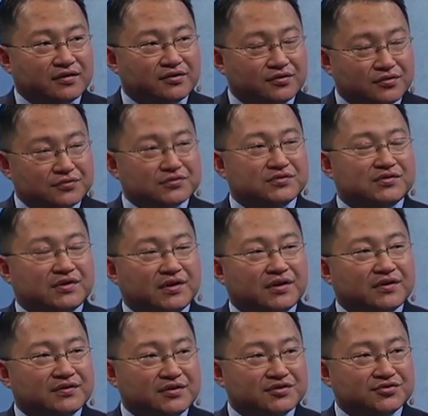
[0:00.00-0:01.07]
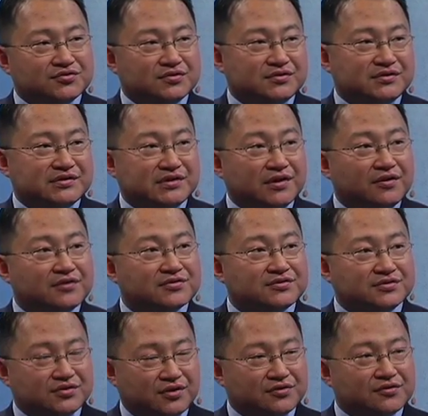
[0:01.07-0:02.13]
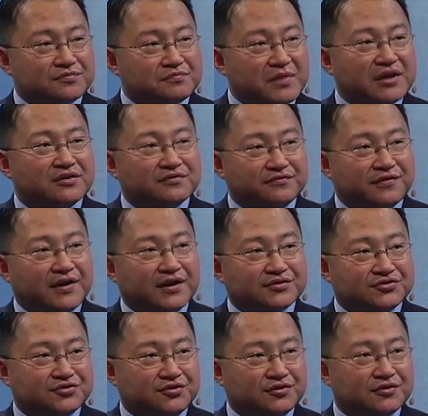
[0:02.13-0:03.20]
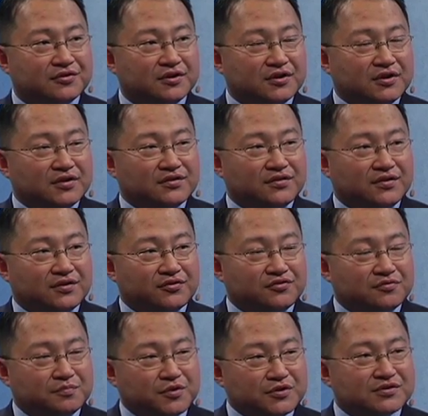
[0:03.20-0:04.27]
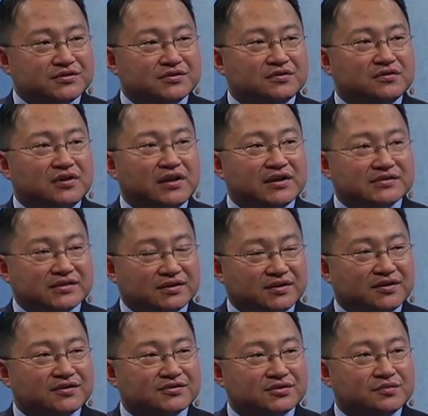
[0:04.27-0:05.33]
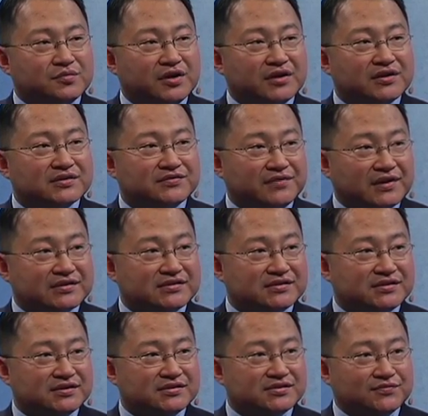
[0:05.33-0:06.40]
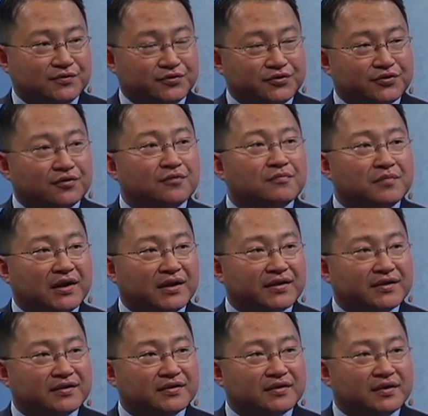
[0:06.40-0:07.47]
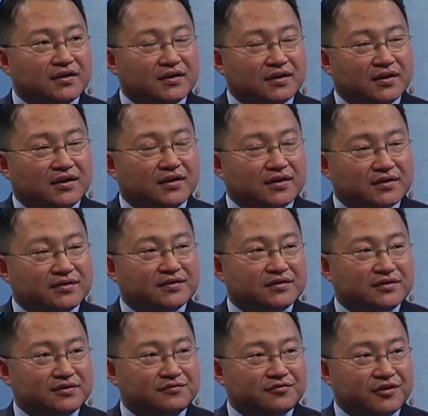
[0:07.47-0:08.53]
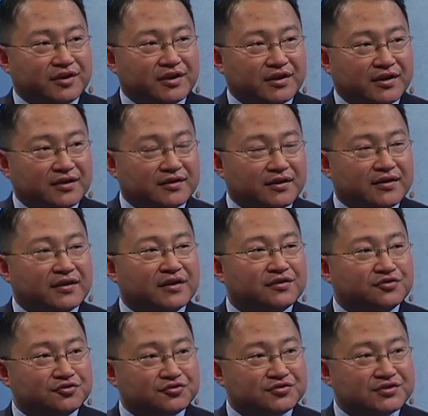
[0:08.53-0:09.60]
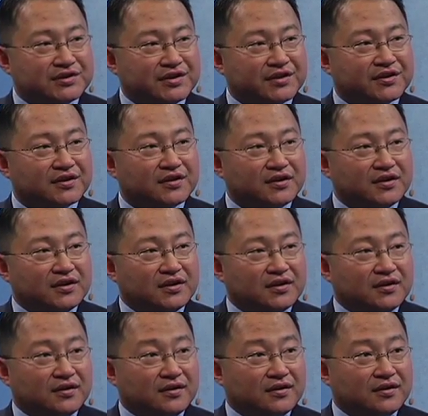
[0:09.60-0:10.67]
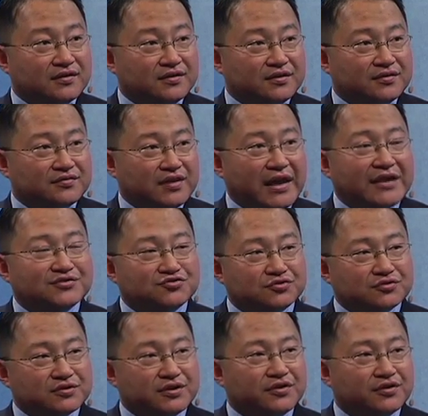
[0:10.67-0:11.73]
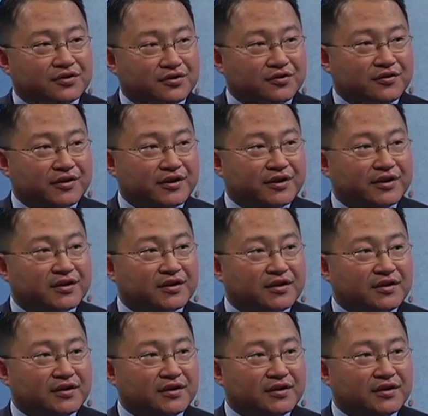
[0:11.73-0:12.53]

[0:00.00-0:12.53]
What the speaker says: those tissues or cells start to manufacture your personalized and customized vaccines for your own body, and delivering and inducing the naturally occurring